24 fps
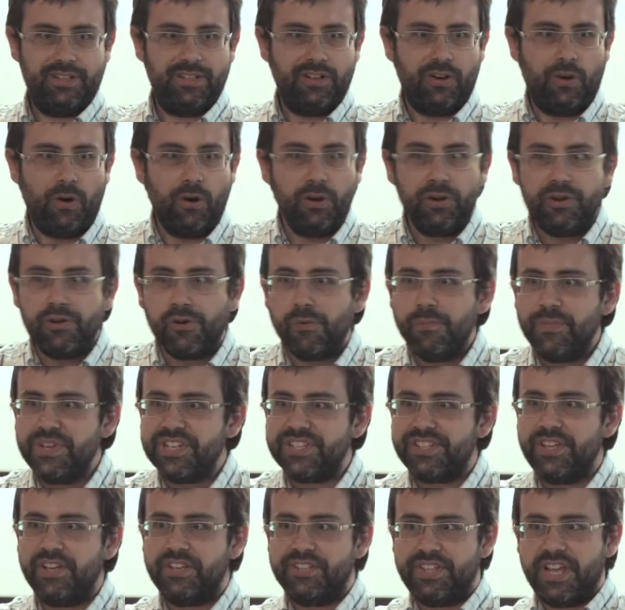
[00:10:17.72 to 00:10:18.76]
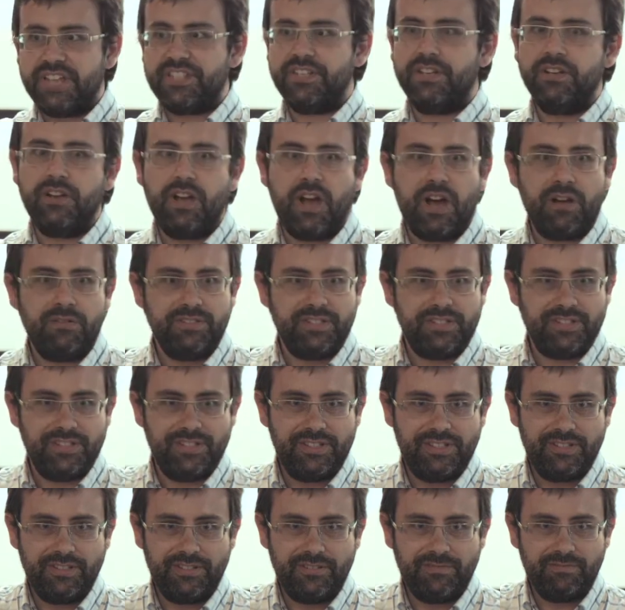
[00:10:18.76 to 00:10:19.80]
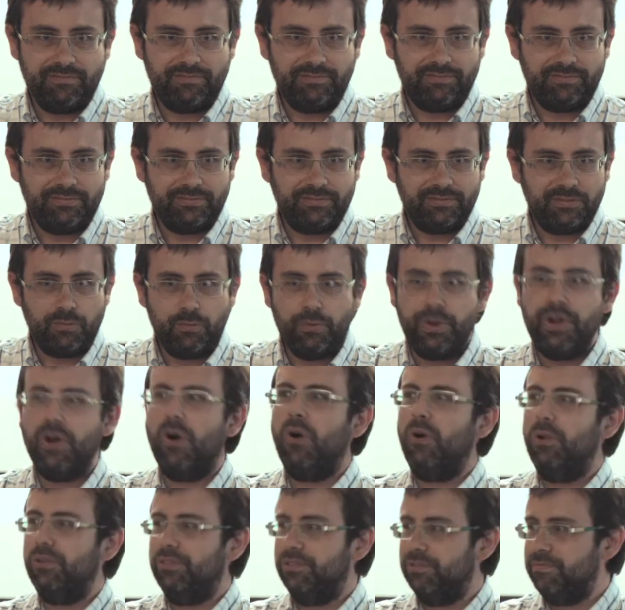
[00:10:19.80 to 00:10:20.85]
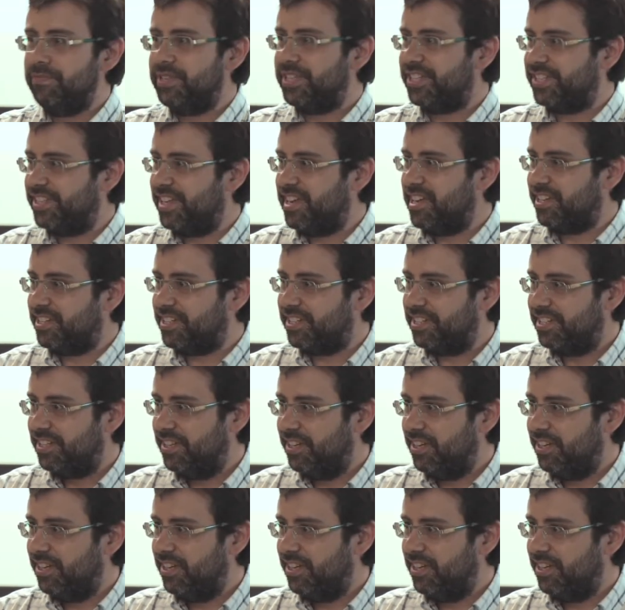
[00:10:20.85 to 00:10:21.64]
All your mistakes doesn't count. We all do mistakes.